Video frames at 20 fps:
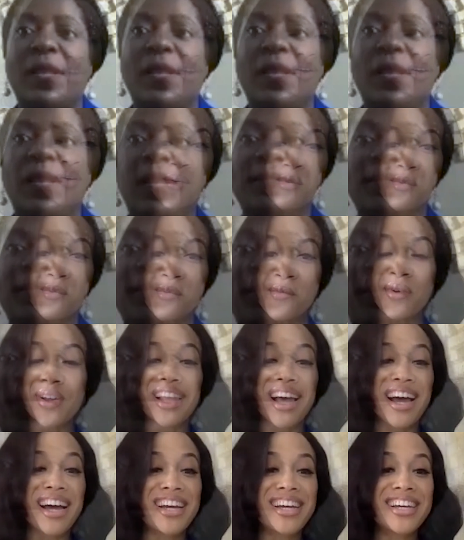Well,
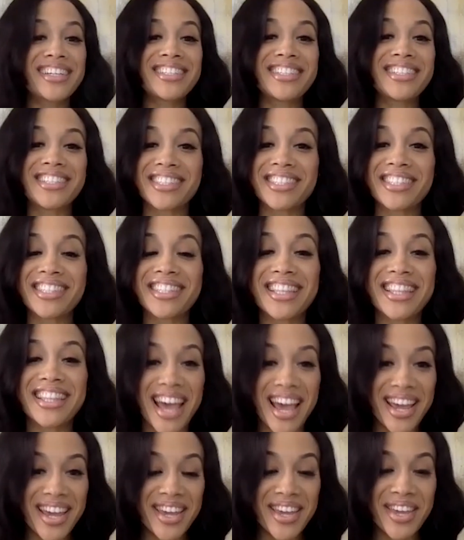I just
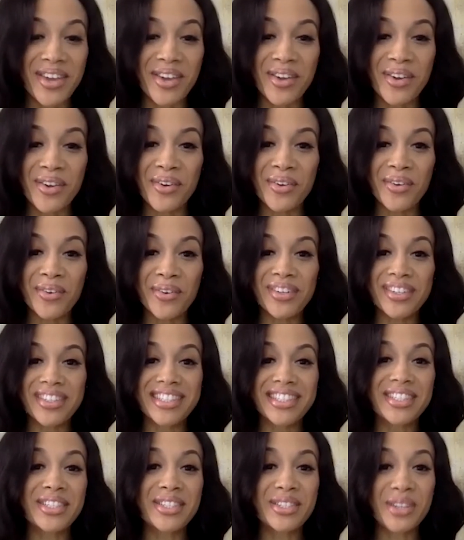thank you
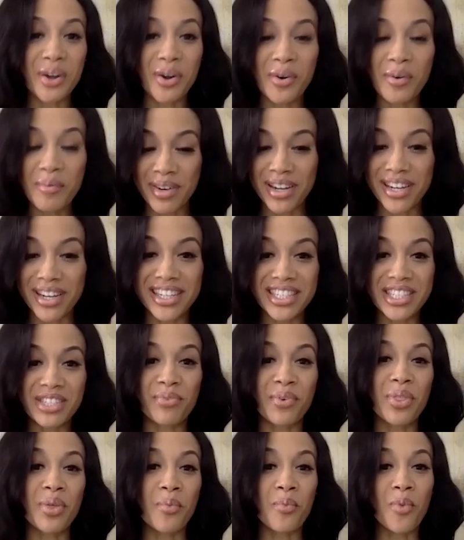so much
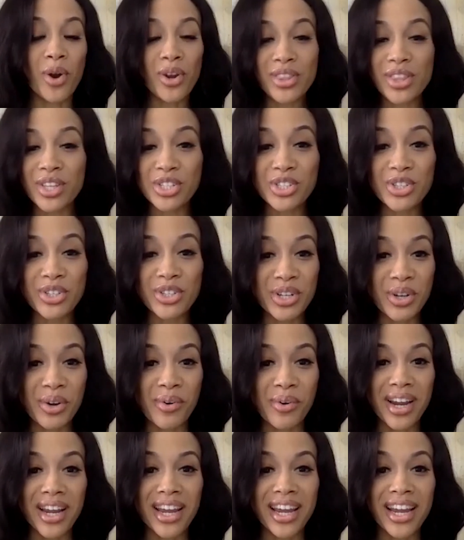for the work that you're
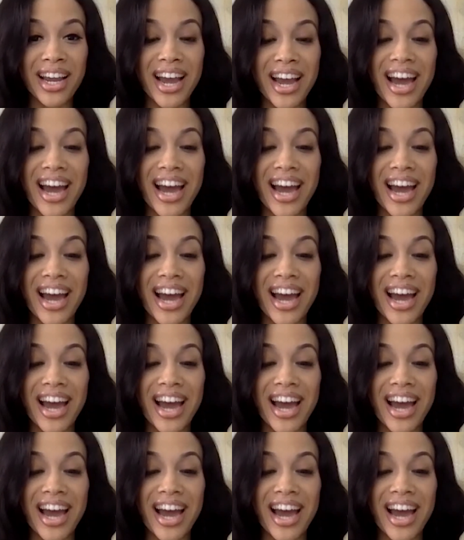doing.